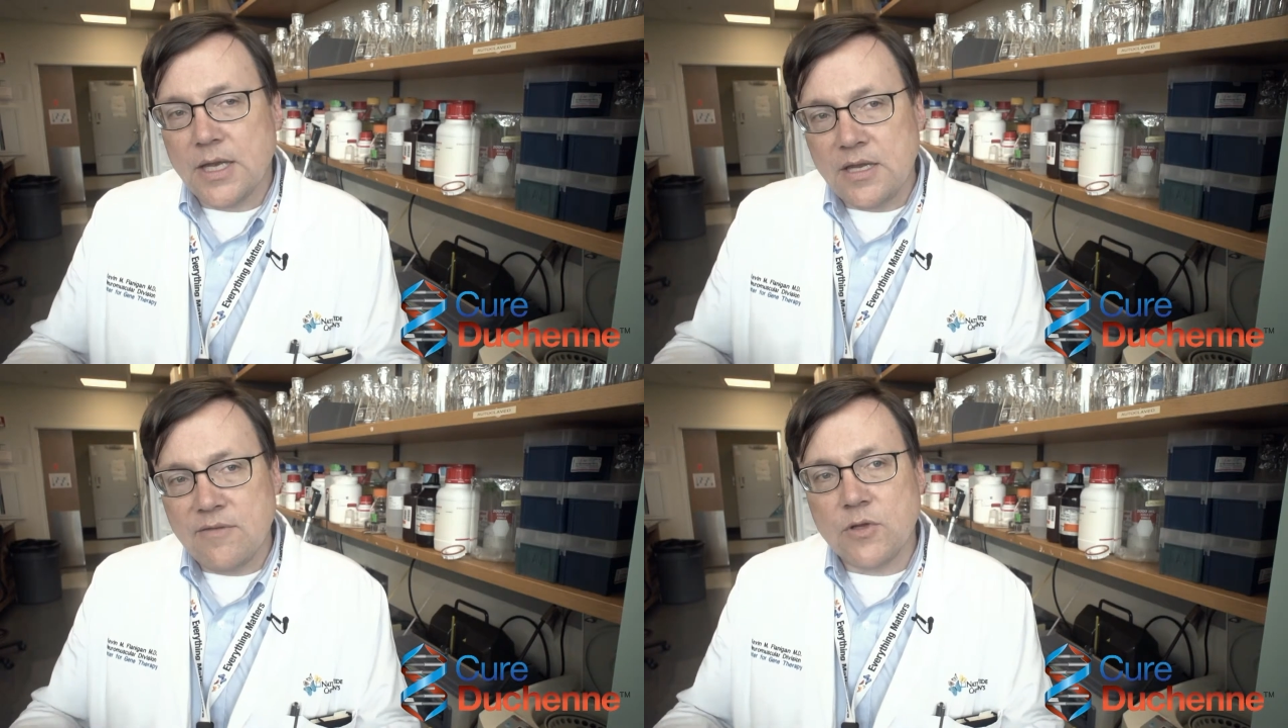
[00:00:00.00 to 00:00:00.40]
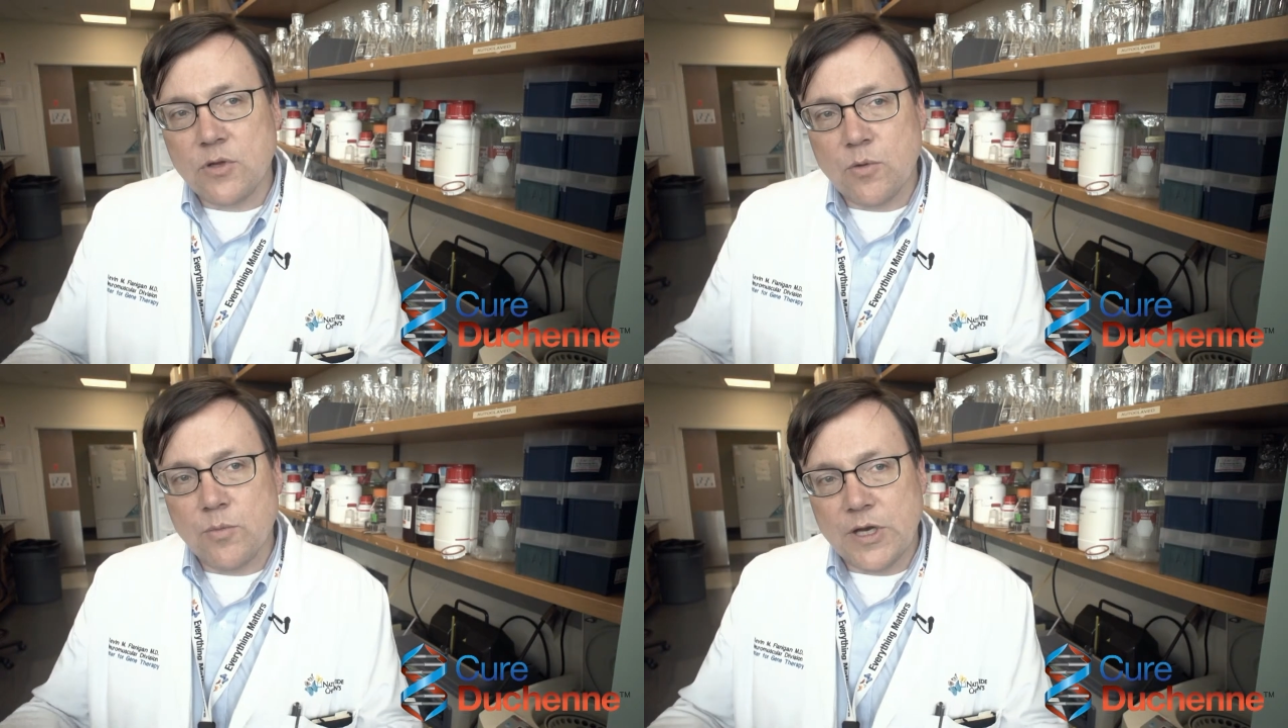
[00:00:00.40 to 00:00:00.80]
And even
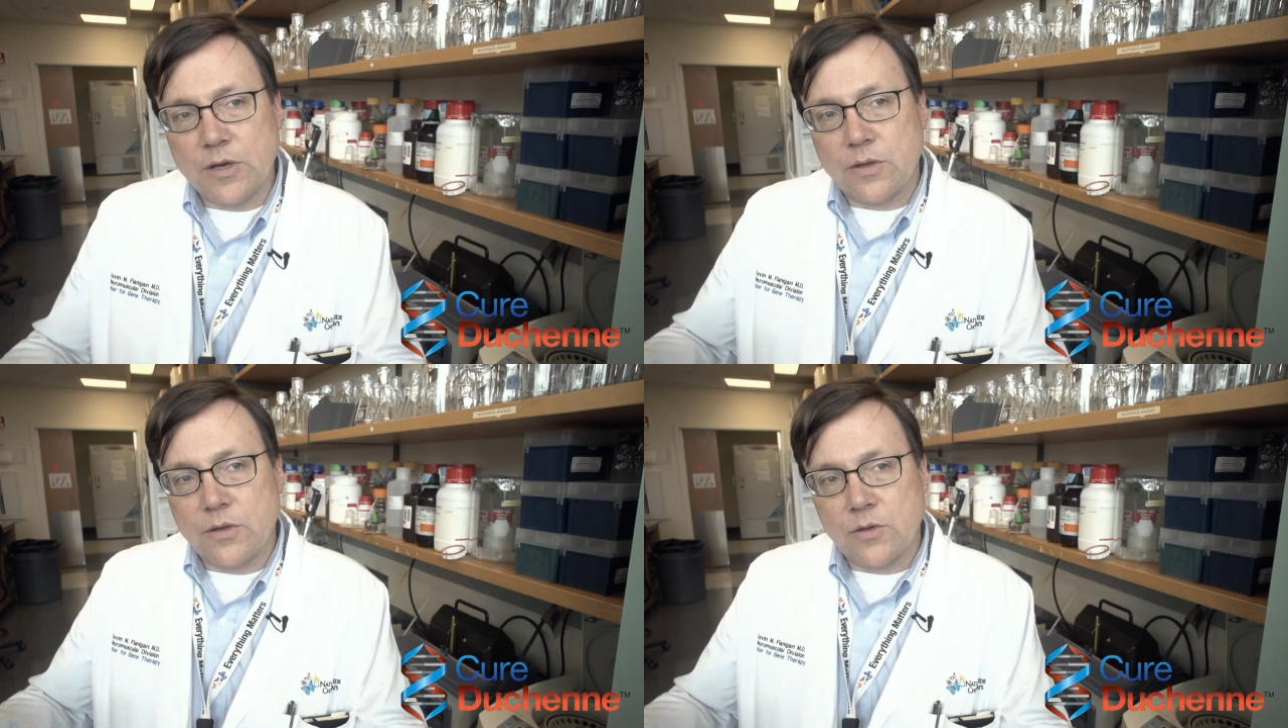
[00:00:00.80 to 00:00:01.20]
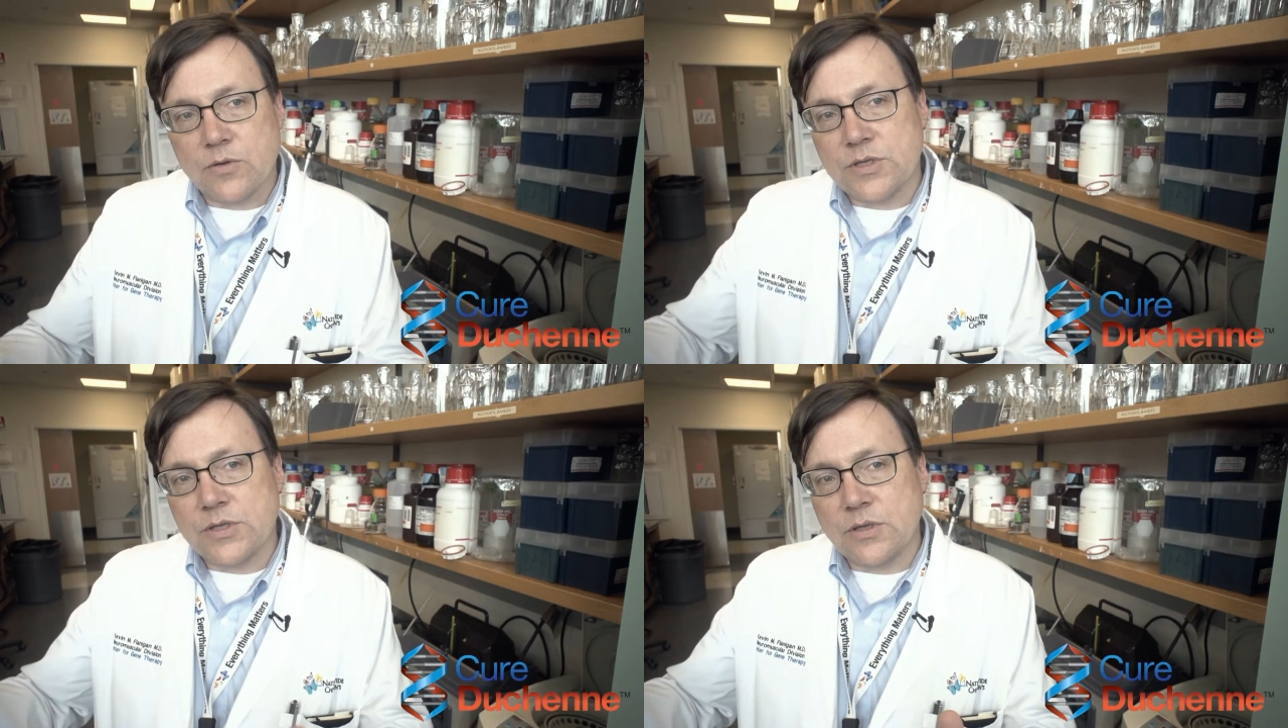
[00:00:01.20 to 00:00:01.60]
though you're bigger,
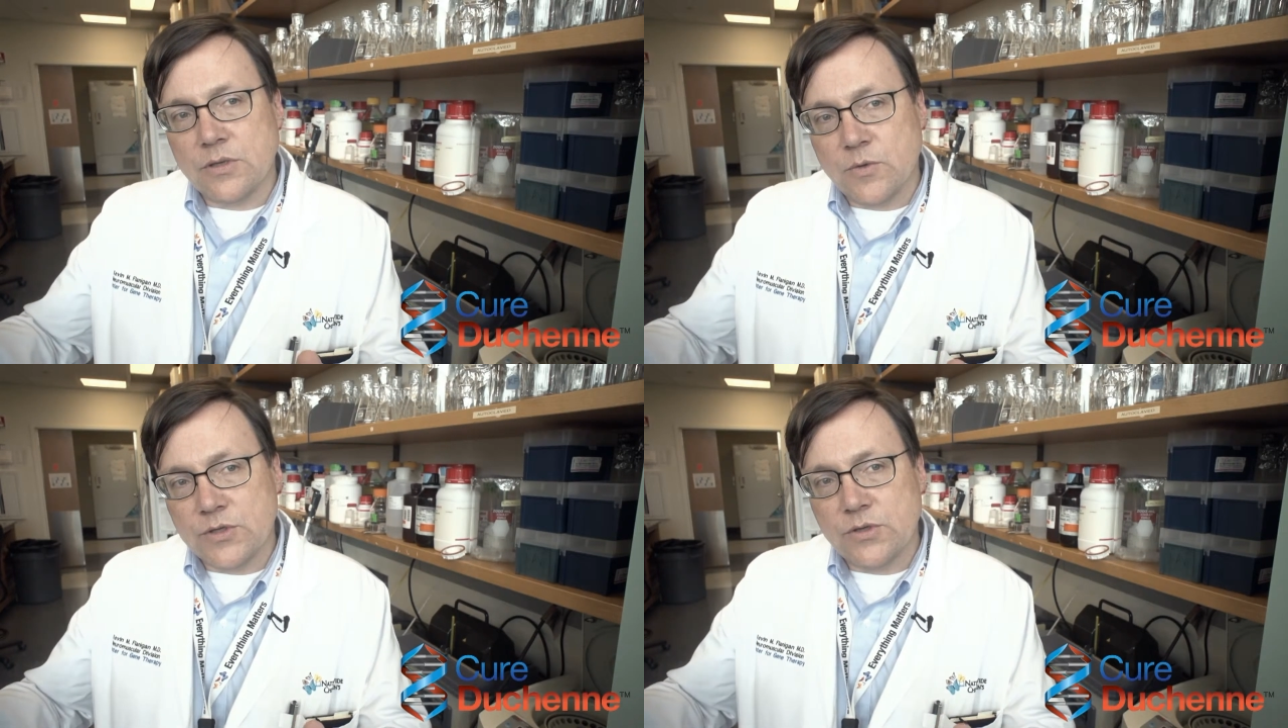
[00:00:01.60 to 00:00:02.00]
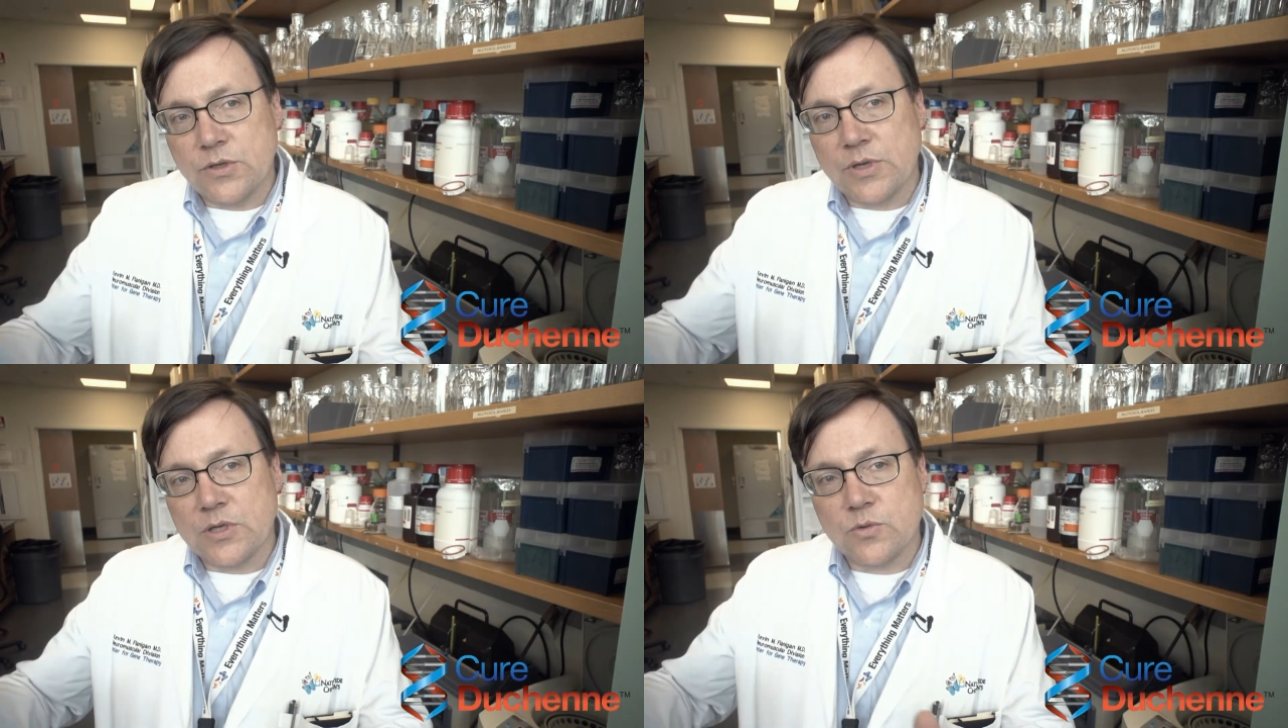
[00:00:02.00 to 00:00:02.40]
what you're doing